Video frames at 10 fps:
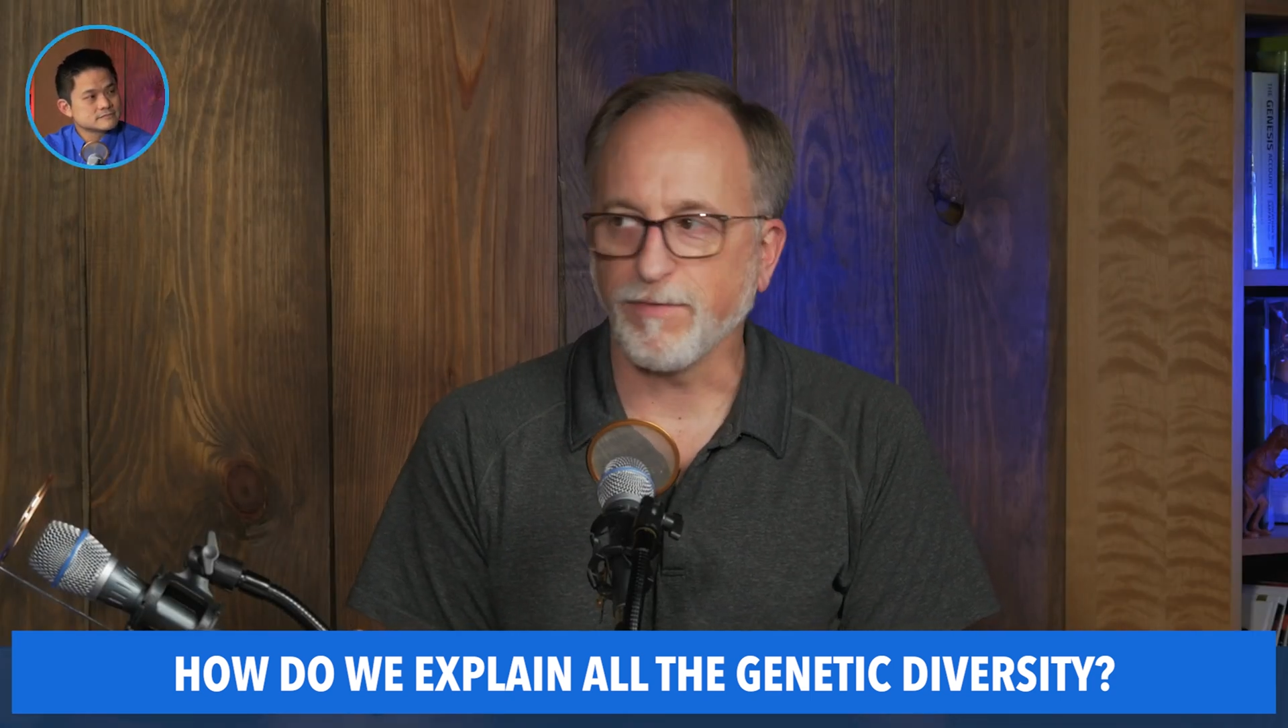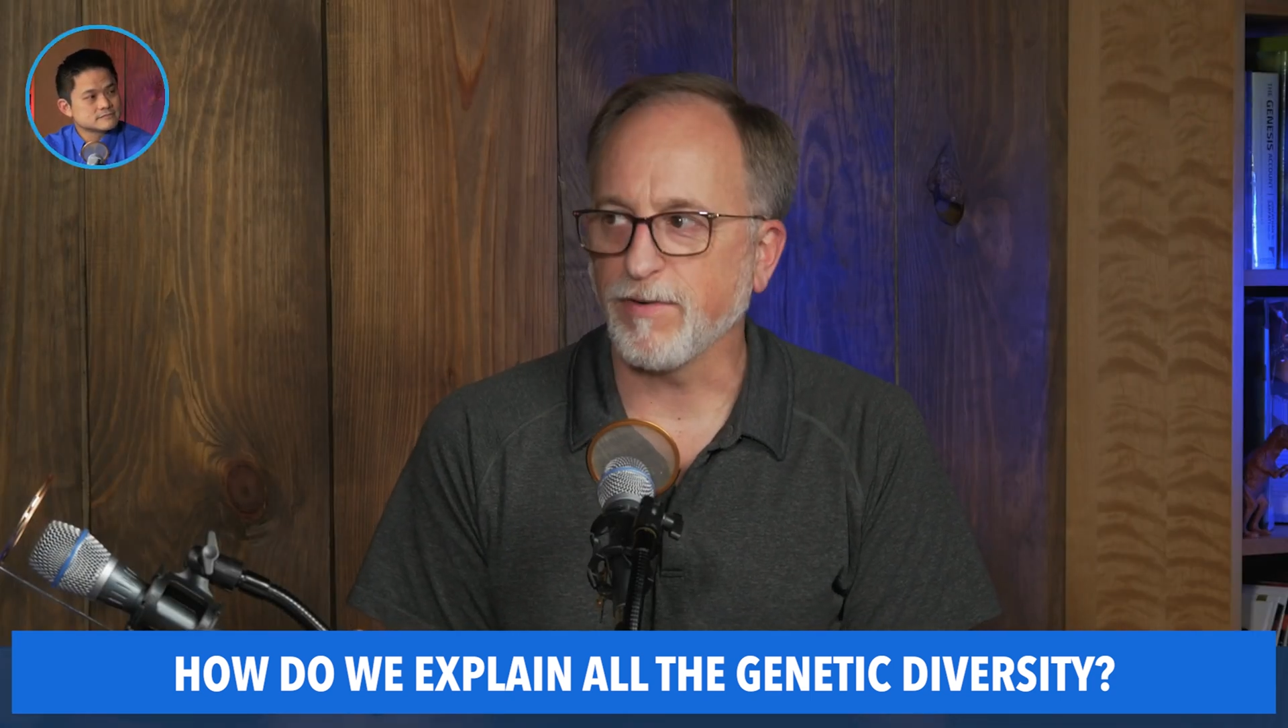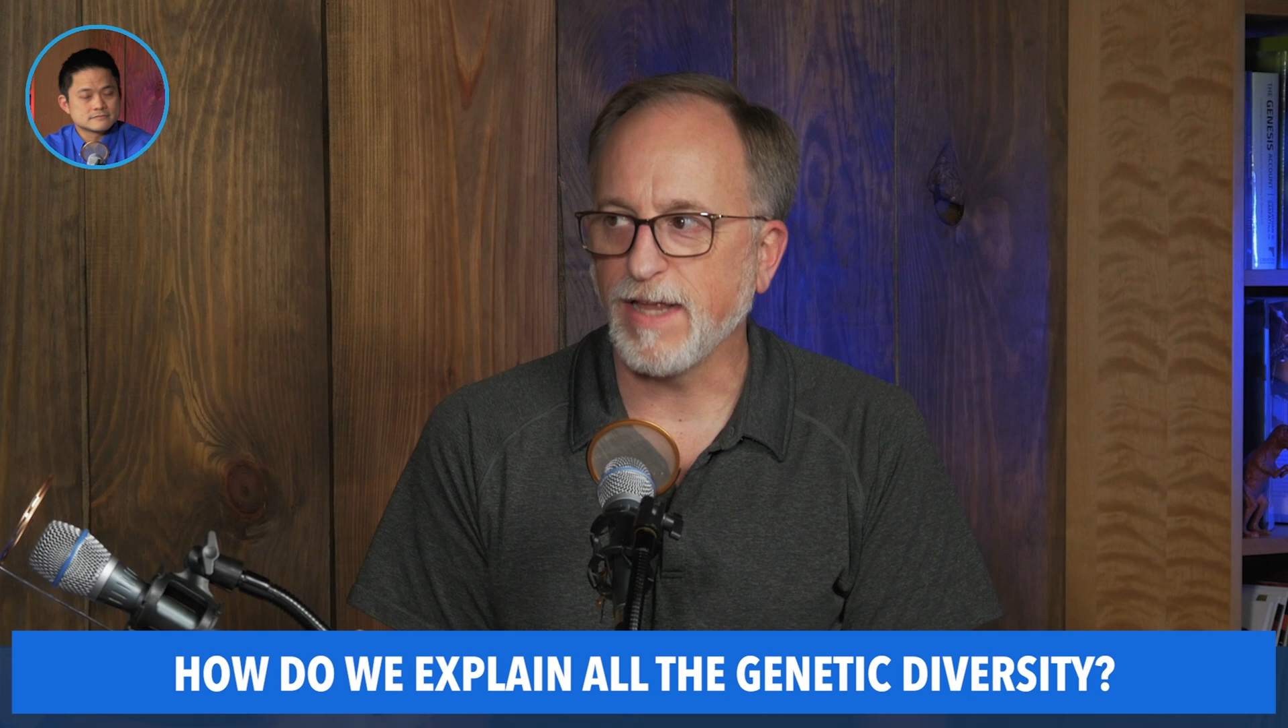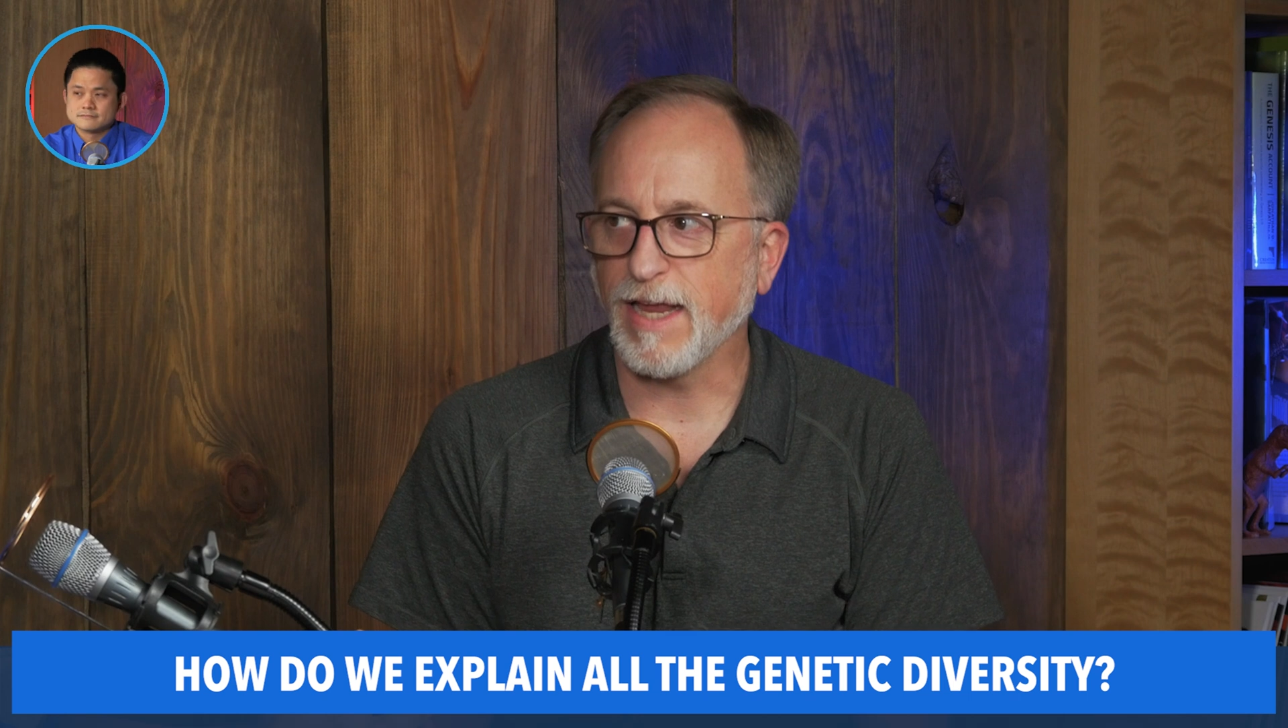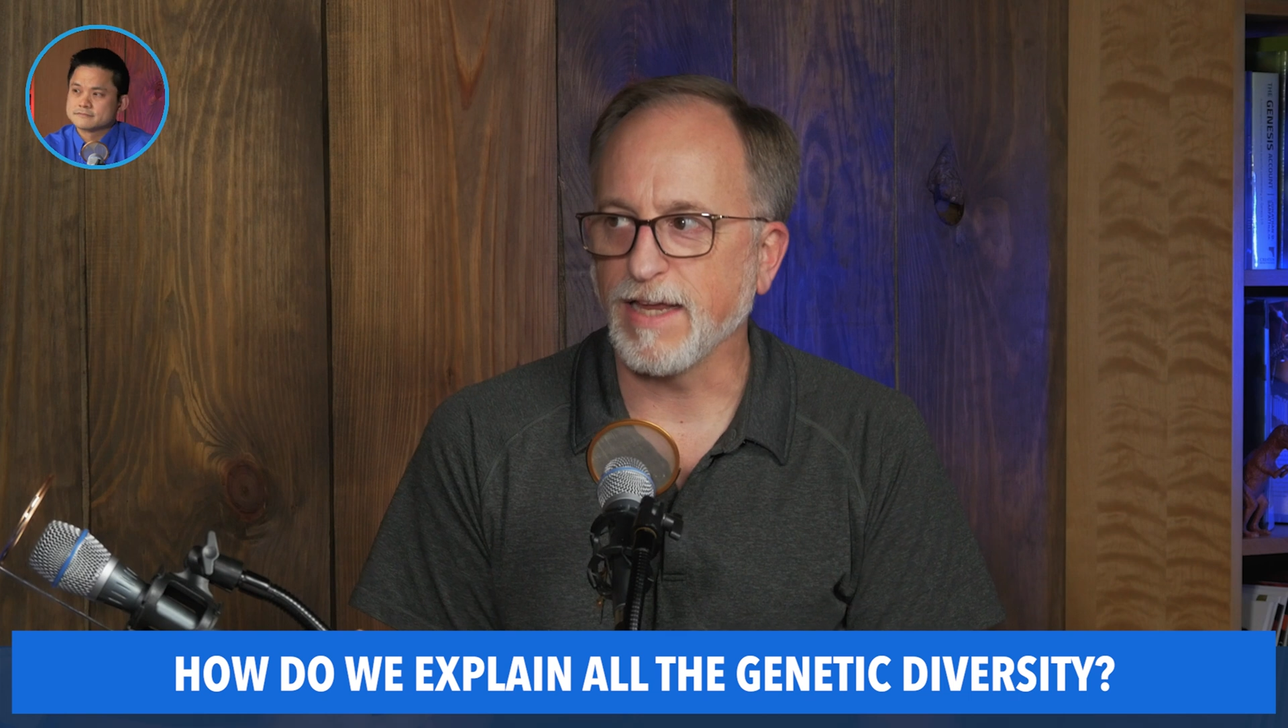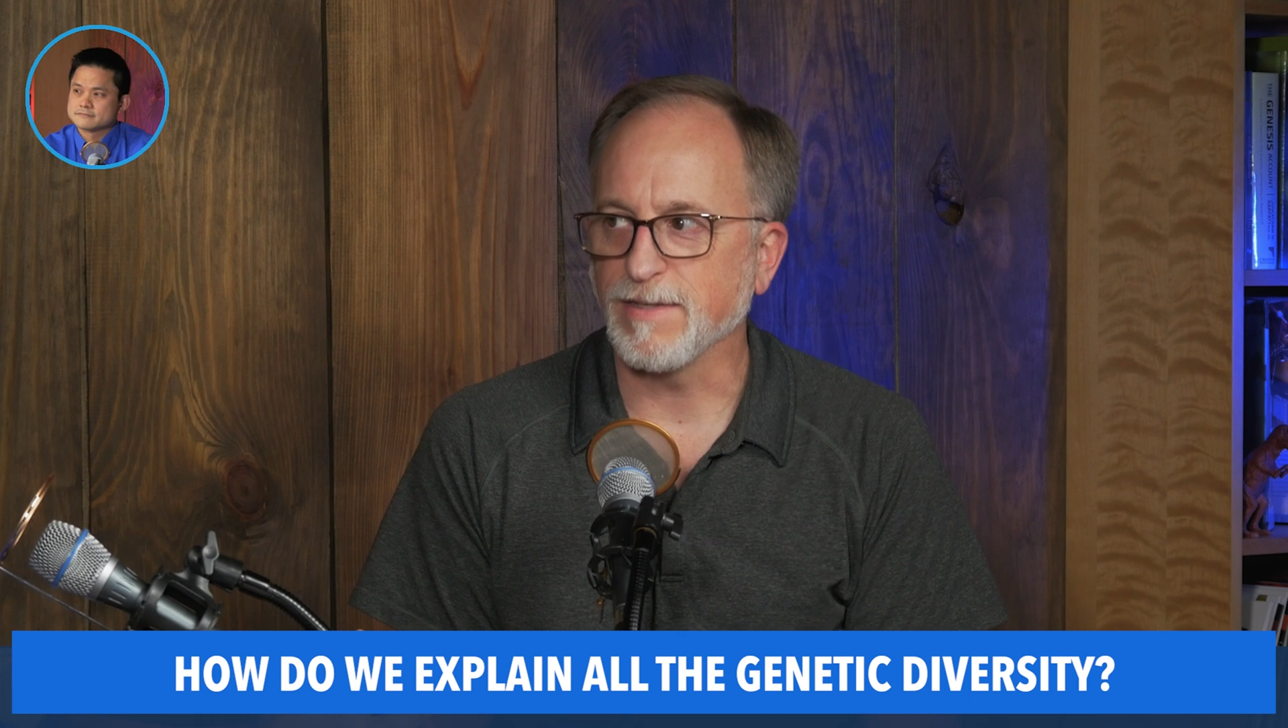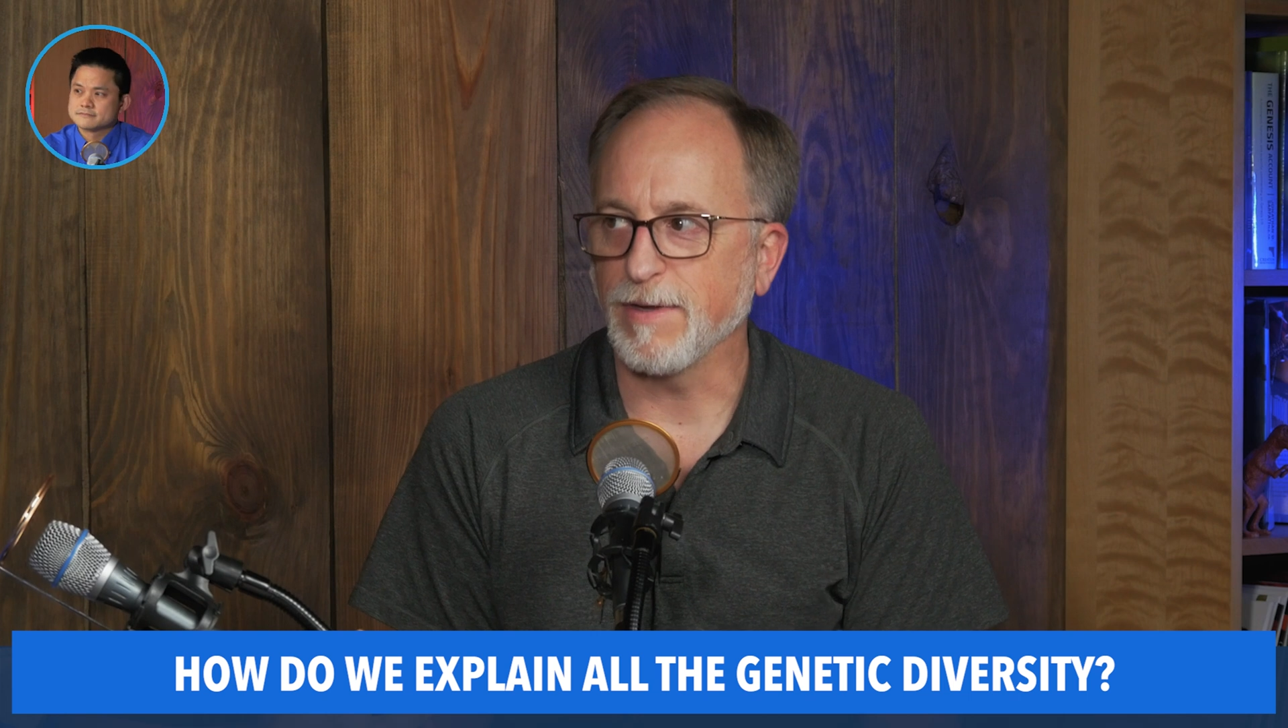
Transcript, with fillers: for decades.